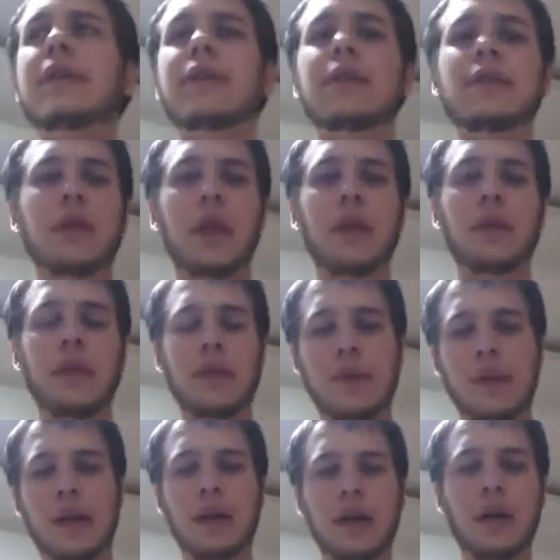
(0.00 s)
Can't believe it's been that
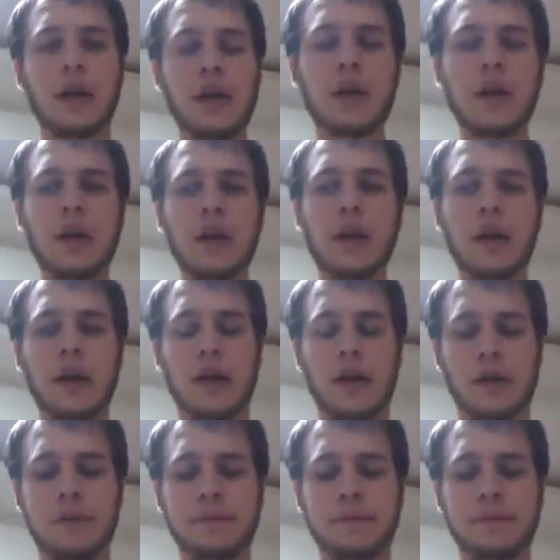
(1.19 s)
long.